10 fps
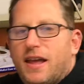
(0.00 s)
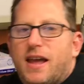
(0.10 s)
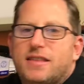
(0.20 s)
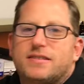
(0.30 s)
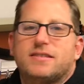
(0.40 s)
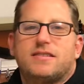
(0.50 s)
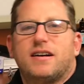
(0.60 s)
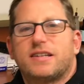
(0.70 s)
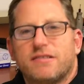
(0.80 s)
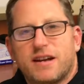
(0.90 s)
Hey, this is
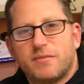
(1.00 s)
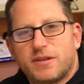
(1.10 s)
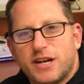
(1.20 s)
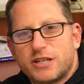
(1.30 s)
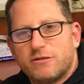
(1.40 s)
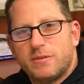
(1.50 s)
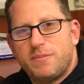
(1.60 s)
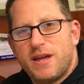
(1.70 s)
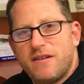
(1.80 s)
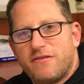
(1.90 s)
Dr. Adam Teichman
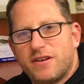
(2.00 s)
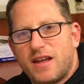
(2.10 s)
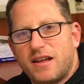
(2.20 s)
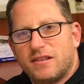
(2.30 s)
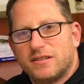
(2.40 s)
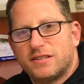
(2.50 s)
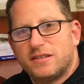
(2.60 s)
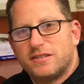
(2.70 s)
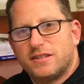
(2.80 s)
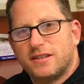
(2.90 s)
with PA Foot and Ankle
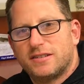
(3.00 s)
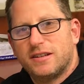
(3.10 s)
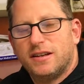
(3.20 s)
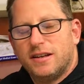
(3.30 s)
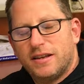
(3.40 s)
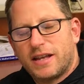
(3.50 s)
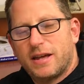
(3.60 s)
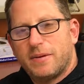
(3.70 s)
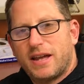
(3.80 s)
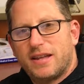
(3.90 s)
Associates.
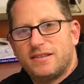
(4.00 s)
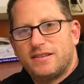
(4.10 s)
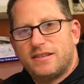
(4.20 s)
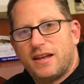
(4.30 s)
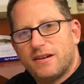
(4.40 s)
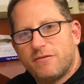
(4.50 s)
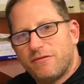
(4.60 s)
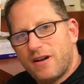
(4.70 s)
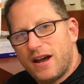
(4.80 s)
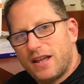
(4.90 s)
Coming at you today on a
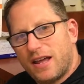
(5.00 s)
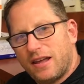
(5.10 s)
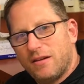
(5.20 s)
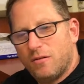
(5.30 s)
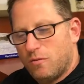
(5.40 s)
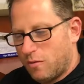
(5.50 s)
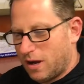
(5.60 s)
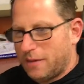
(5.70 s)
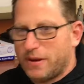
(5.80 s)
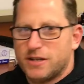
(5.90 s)
Friday.
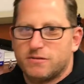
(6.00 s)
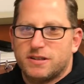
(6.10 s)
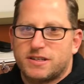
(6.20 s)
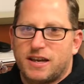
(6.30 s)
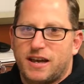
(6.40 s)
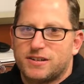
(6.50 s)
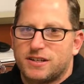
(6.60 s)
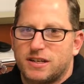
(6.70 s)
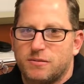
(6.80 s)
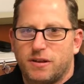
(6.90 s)
Why am I dressed
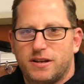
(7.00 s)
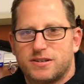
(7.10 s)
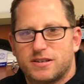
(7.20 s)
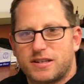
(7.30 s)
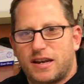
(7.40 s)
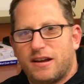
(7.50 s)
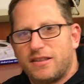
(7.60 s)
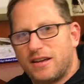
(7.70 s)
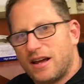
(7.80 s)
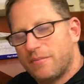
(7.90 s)
casually? Well, I just got
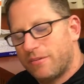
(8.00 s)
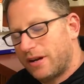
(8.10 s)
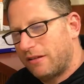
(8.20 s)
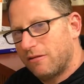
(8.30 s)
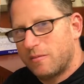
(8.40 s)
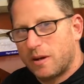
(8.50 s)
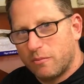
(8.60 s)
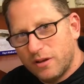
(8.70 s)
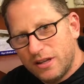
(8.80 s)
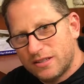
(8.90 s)
out of the operating room and
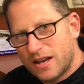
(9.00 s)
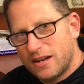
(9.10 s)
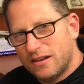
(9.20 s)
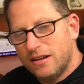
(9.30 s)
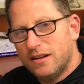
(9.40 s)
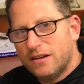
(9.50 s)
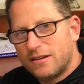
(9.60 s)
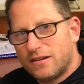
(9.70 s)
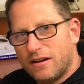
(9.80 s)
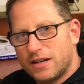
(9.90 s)
I'm really excited to
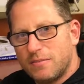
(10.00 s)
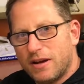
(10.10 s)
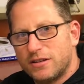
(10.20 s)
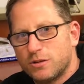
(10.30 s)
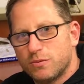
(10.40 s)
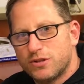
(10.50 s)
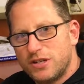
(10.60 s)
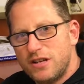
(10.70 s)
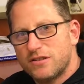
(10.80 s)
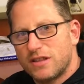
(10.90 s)
talk to you about this
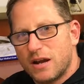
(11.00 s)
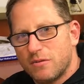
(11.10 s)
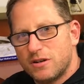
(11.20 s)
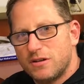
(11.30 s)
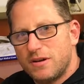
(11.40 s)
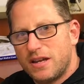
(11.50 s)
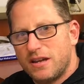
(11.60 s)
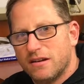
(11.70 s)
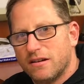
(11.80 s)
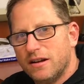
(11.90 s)
procedure that we're doing
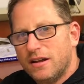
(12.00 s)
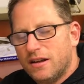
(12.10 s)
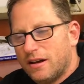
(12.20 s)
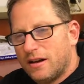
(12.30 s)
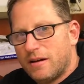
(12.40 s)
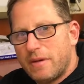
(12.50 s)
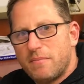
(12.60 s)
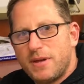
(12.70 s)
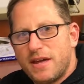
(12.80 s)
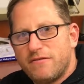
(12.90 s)
here
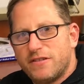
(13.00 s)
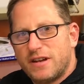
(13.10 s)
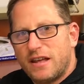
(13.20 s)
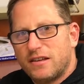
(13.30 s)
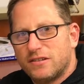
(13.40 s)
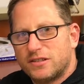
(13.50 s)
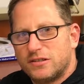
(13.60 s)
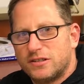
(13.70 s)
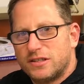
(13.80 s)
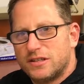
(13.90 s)
at PA Foot and Ankle
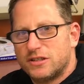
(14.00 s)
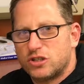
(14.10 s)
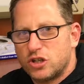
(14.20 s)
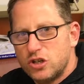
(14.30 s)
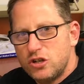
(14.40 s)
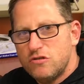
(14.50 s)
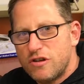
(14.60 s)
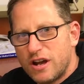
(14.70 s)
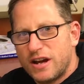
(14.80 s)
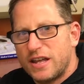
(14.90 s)
Associates. It's a
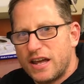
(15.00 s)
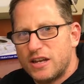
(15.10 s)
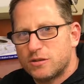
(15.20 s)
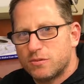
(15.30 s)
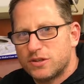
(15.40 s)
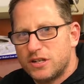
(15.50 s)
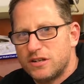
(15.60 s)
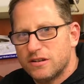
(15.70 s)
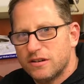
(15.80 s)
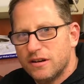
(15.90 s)
new cutting-edge
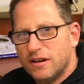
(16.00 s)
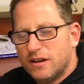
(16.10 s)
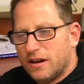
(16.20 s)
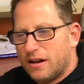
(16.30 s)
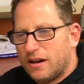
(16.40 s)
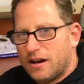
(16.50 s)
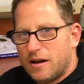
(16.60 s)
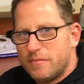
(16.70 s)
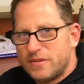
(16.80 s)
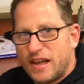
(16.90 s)
procedure
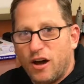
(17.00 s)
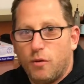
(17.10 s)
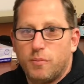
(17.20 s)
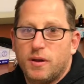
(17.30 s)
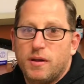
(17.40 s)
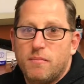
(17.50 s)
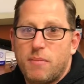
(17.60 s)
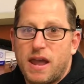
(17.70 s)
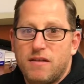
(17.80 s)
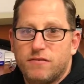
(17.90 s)
to help
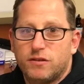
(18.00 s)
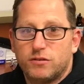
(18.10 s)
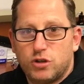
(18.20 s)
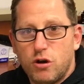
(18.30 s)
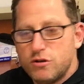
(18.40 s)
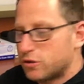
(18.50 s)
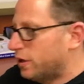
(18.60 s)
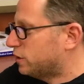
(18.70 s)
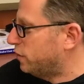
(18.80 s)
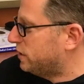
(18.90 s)
painful toe
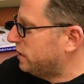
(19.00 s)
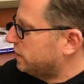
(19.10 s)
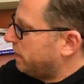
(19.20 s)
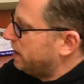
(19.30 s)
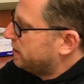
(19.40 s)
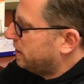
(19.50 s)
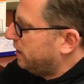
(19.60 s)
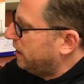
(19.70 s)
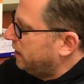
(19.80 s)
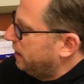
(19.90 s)
joints, which is
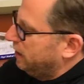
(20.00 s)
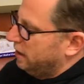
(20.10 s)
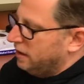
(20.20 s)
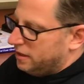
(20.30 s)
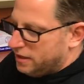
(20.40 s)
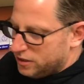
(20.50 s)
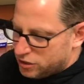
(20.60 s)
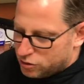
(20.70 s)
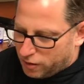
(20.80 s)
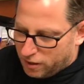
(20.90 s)
basically
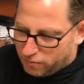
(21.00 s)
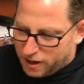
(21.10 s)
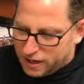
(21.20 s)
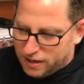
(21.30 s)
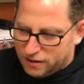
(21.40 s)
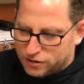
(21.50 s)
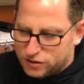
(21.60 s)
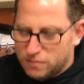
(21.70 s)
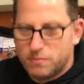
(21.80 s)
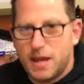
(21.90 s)
this joint right here.
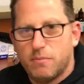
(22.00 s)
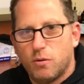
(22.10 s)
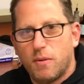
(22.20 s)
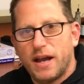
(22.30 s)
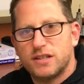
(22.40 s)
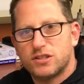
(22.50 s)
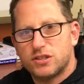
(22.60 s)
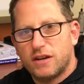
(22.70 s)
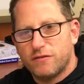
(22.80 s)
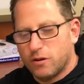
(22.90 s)
Some people might
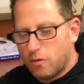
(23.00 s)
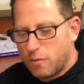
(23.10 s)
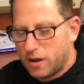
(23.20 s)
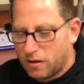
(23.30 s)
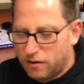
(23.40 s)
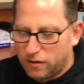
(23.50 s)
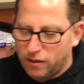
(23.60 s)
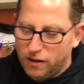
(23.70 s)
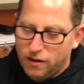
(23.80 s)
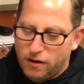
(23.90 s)
suffer what we
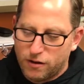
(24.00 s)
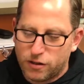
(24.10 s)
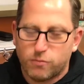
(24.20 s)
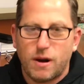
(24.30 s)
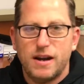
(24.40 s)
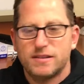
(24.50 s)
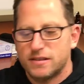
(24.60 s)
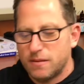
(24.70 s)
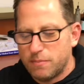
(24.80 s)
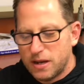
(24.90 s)
call arthritis
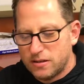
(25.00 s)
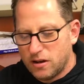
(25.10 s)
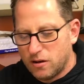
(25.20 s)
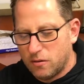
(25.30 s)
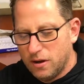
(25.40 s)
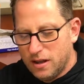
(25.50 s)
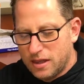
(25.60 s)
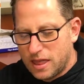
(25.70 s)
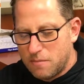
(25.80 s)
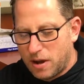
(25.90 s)
of the big toe.
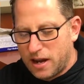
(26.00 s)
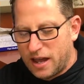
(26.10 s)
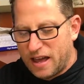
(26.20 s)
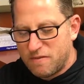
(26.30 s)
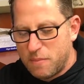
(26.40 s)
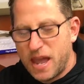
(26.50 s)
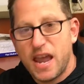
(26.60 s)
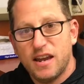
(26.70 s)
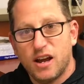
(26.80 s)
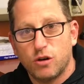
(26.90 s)
They might have
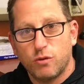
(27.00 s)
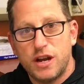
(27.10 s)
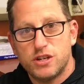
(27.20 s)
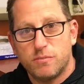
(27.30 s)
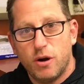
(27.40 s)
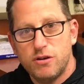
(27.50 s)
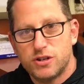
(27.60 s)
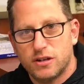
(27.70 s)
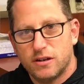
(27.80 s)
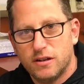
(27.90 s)
pain on range of
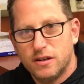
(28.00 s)
motion.